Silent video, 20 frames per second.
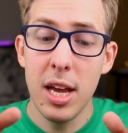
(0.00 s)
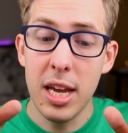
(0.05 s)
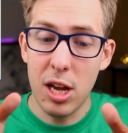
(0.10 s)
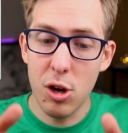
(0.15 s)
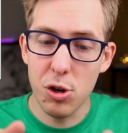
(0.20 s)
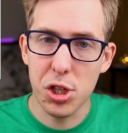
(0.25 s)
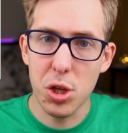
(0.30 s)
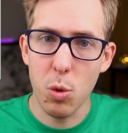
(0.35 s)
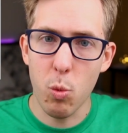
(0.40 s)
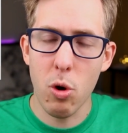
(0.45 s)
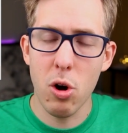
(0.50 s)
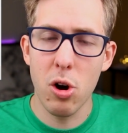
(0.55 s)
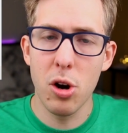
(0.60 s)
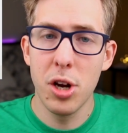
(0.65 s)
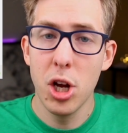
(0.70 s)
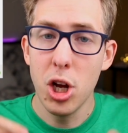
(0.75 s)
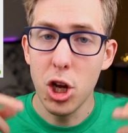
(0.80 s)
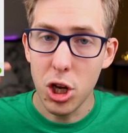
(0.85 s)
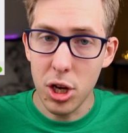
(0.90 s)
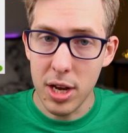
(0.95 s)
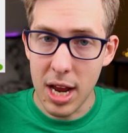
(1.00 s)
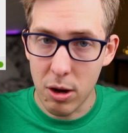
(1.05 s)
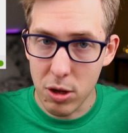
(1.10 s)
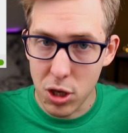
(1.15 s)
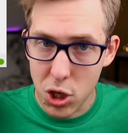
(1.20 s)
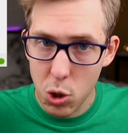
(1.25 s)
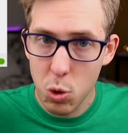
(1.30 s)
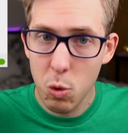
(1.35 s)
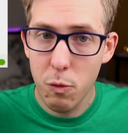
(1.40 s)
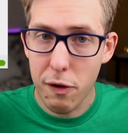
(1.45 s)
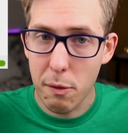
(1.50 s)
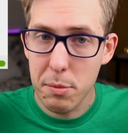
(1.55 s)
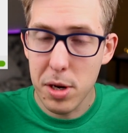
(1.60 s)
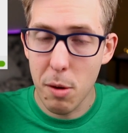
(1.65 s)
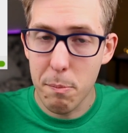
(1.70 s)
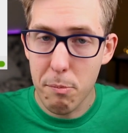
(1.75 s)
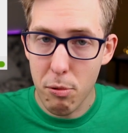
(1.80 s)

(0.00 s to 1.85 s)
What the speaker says: here's the word, now you from your